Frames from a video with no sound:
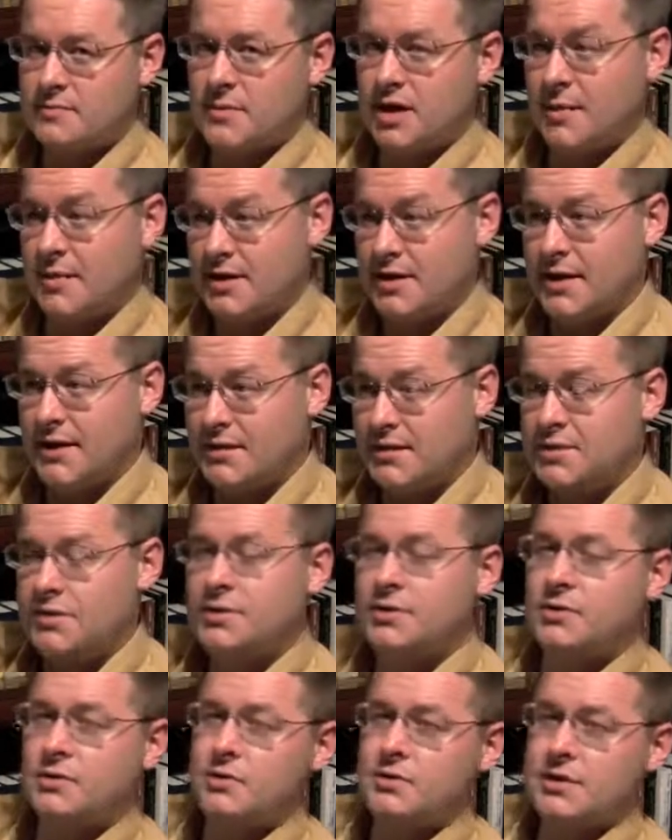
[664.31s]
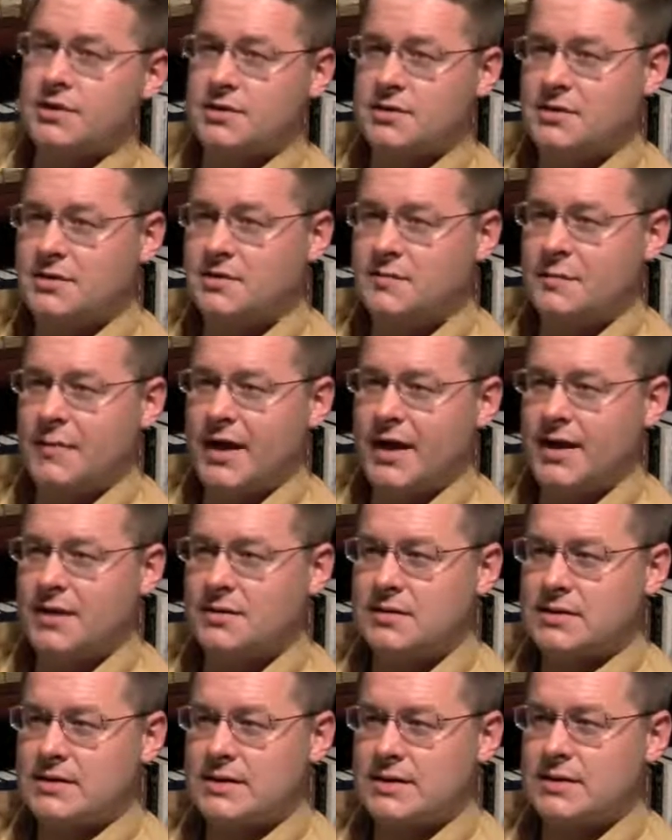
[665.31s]
Muhammad died too, his
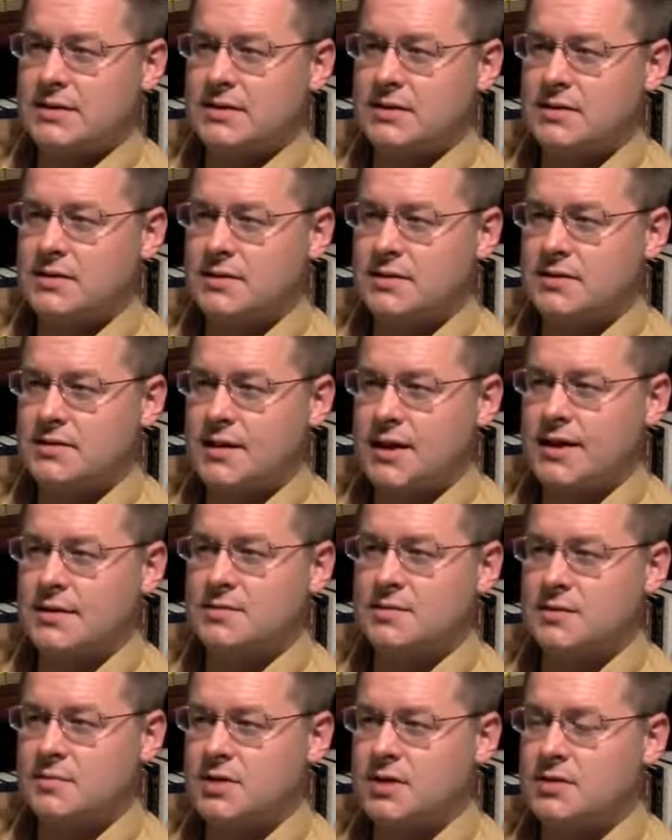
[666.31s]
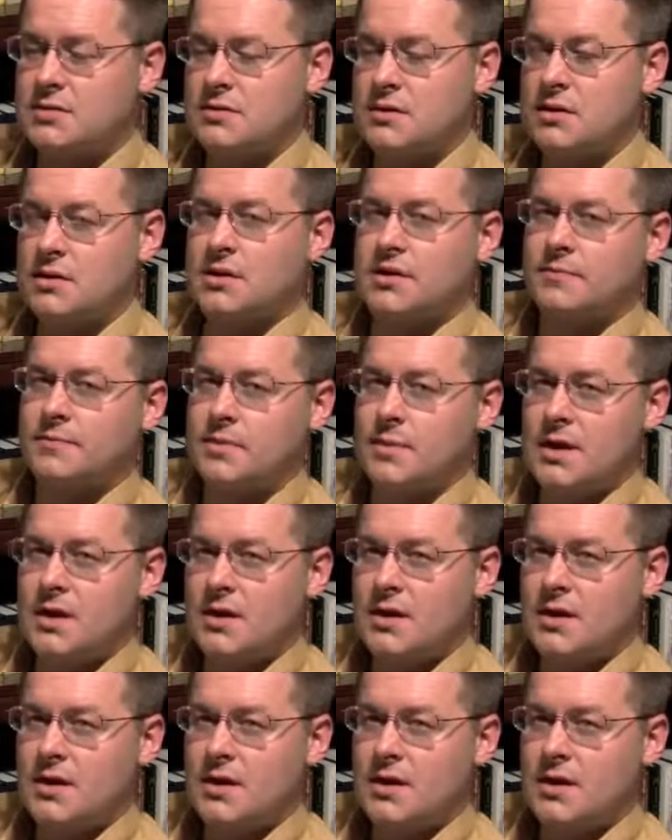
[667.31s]
pain and sickness just lasted much longer.